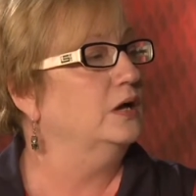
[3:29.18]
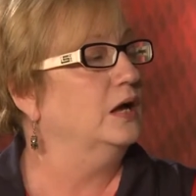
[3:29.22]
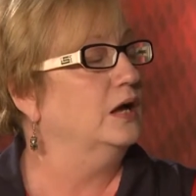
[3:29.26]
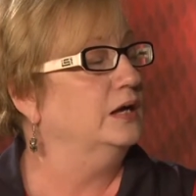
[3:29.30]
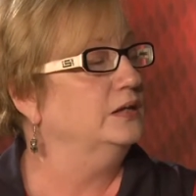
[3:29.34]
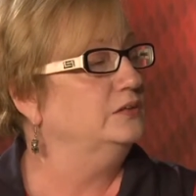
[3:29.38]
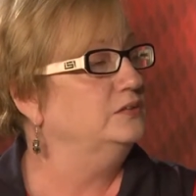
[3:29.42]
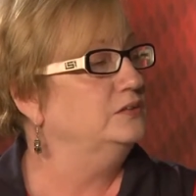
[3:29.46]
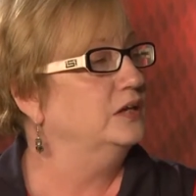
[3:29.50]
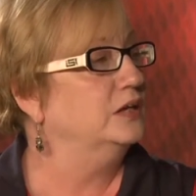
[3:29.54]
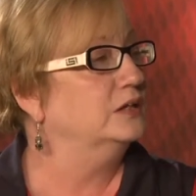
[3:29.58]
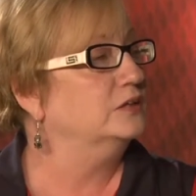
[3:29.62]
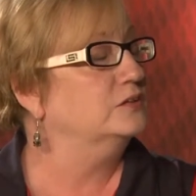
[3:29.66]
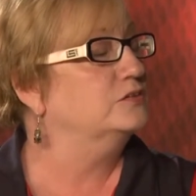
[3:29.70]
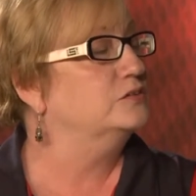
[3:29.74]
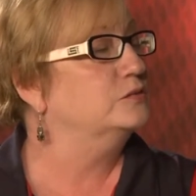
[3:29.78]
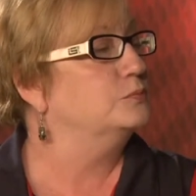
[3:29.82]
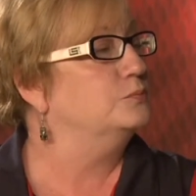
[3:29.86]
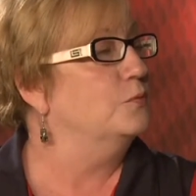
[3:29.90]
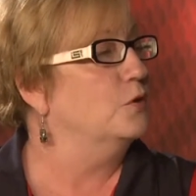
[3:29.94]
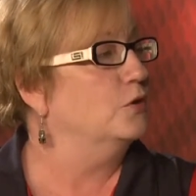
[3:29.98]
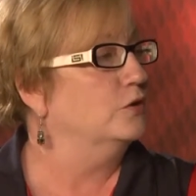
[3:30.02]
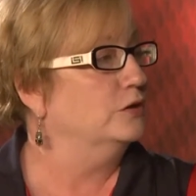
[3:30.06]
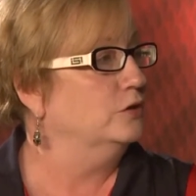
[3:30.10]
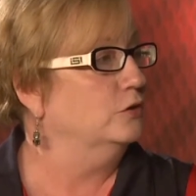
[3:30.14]
high-tech
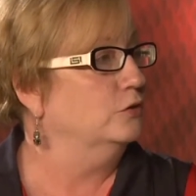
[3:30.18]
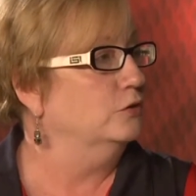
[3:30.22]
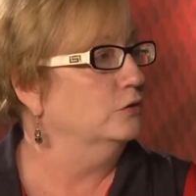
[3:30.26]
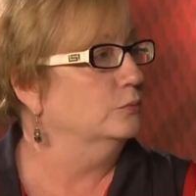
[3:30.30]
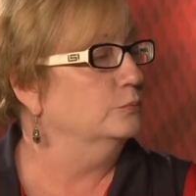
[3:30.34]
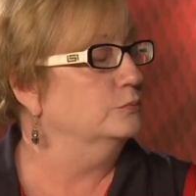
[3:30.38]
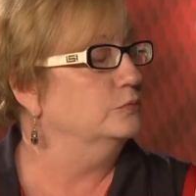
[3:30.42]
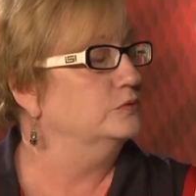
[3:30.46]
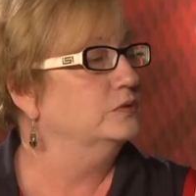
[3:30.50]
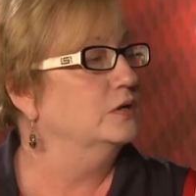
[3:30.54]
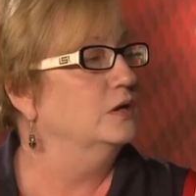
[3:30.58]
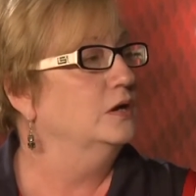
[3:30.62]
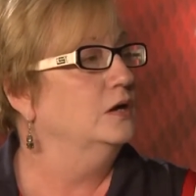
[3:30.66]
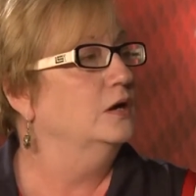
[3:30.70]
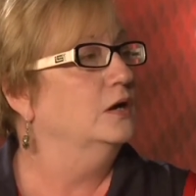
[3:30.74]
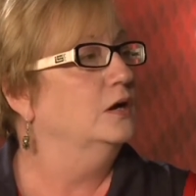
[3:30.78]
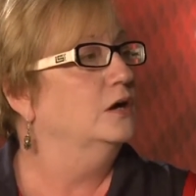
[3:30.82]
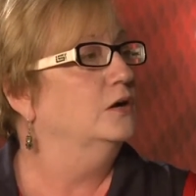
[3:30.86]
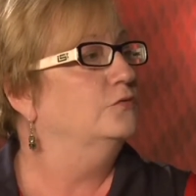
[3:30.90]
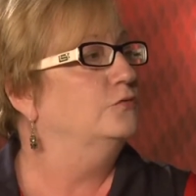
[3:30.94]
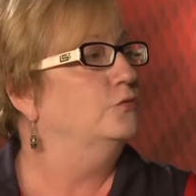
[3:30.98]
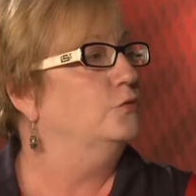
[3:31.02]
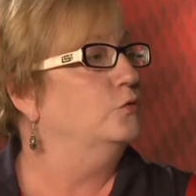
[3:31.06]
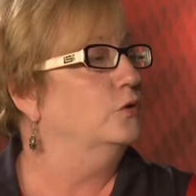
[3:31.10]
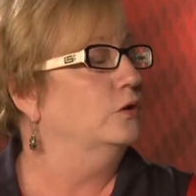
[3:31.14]
smart homes
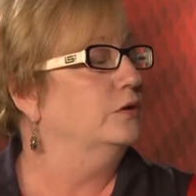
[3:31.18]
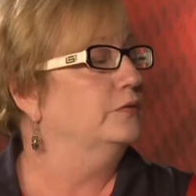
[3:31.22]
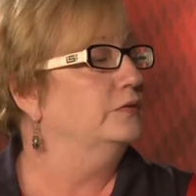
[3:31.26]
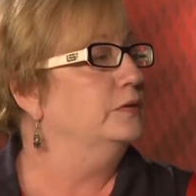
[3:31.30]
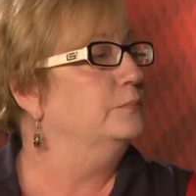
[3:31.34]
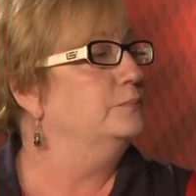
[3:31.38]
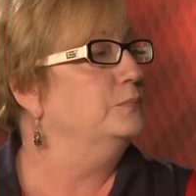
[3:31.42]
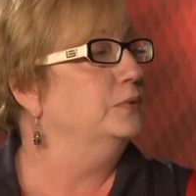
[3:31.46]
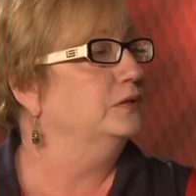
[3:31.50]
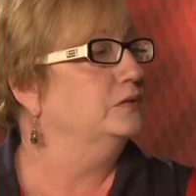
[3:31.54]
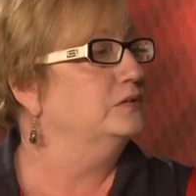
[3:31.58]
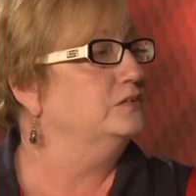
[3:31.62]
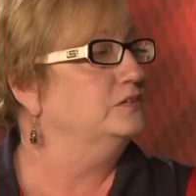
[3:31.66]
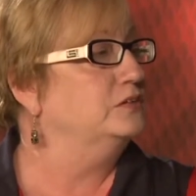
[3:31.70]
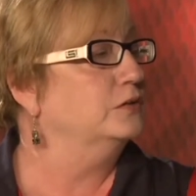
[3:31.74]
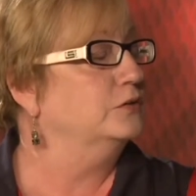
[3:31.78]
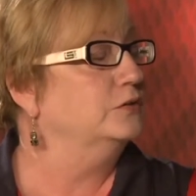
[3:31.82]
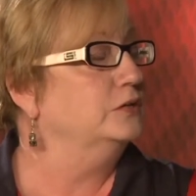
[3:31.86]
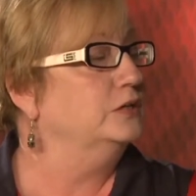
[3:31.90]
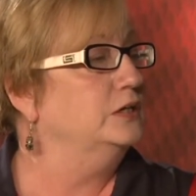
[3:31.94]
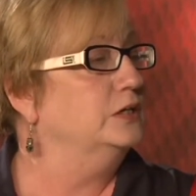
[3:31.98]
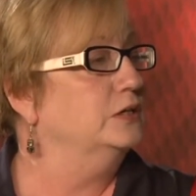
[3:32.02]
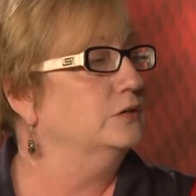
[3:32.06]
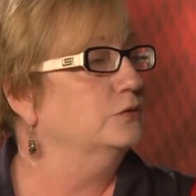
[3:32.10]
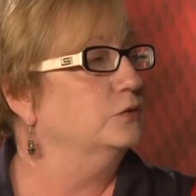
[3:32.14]
for the
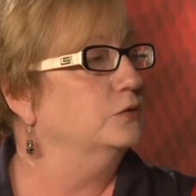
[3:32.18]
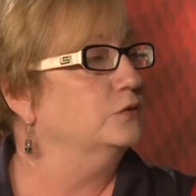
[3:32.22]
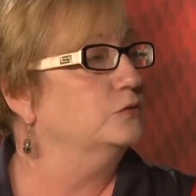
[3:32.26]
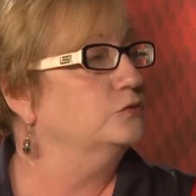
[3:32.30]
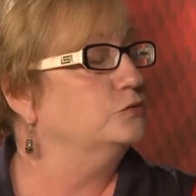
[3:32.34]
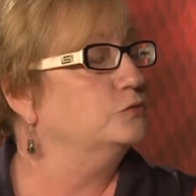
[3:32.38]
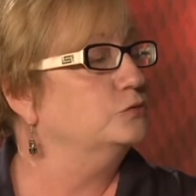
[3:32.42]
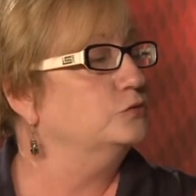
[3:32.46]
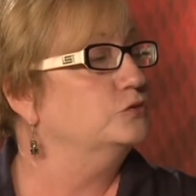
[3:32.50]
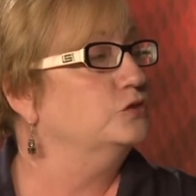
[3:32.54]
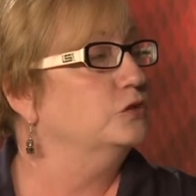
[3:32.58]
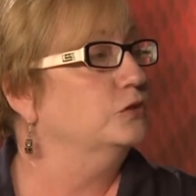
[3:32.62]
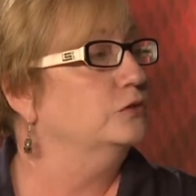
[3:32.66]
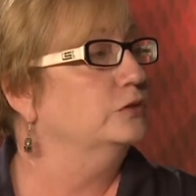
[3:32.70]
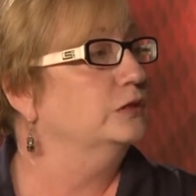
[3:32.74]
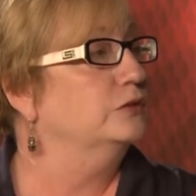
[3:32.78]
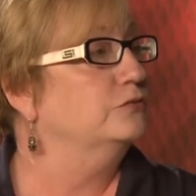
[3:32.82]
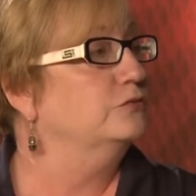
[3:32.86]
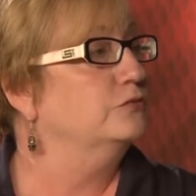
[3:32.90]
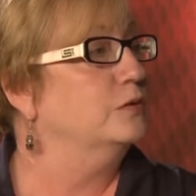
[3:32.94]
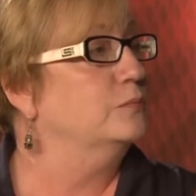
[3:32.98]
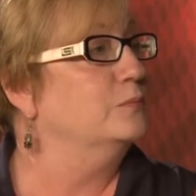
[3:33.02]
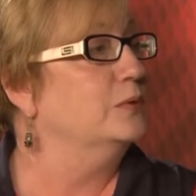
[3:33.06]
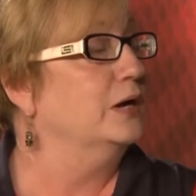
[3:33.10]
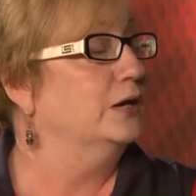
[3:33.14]
military heroes returning
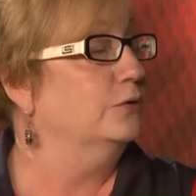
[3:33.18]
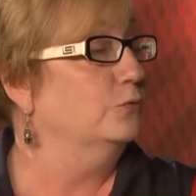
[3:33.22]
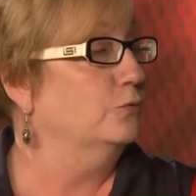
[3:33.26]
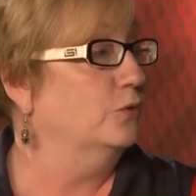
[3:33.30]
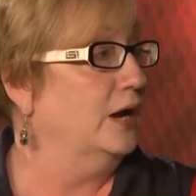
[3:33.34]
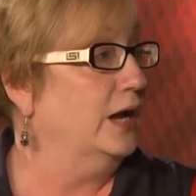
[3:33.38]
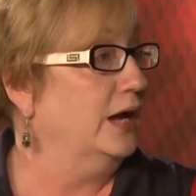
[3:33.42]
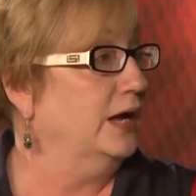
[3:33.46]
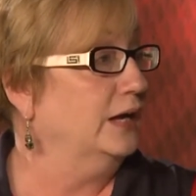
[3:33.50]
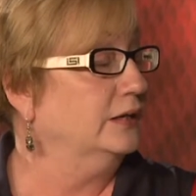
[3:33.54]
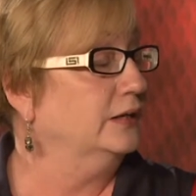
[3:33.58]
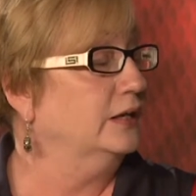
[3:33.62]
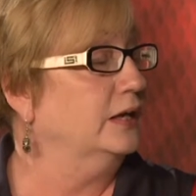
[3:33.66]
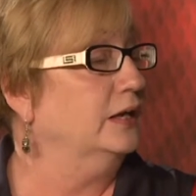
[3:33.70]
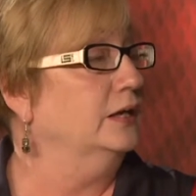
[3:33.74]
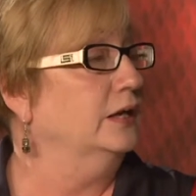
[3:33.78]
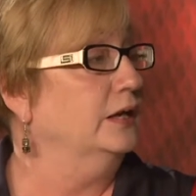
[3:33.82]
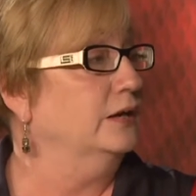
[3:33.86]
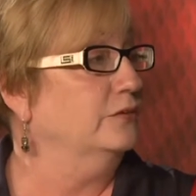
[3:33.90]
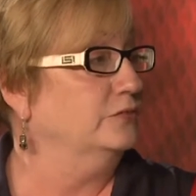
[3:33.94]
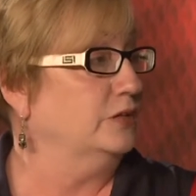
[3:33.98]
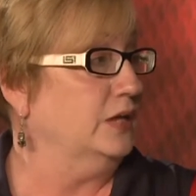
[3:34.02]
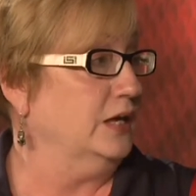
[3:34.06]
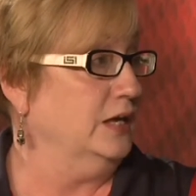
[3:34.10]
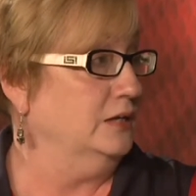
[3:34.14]
from Iraq and
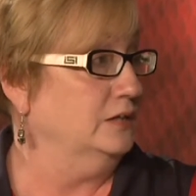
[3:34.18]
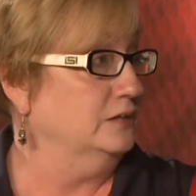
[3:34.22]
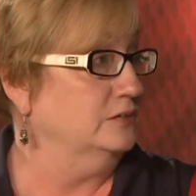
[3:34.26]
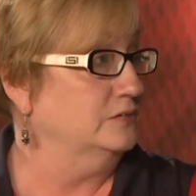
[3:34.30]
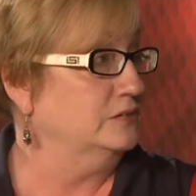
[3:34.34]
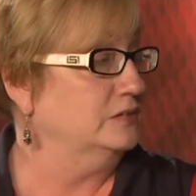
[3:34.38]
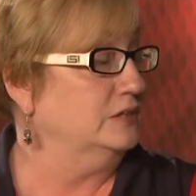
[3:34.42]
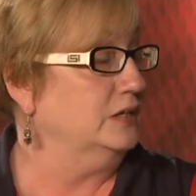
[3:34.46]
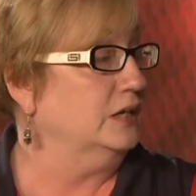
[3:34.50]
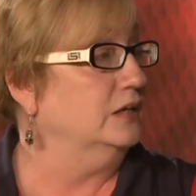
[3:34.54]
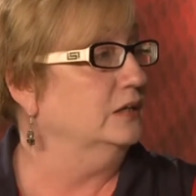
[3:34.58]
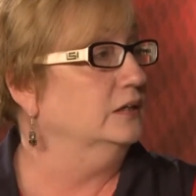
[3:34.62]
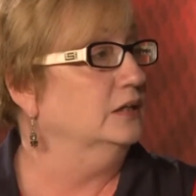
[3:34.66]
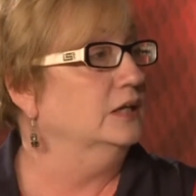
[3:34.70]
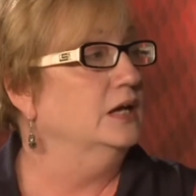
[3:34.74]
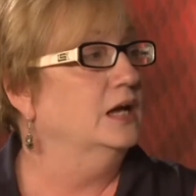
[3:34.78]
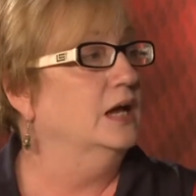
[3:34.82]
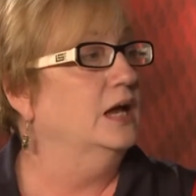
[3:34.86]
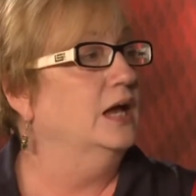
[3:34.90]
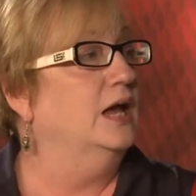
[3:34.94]
Afghanistan.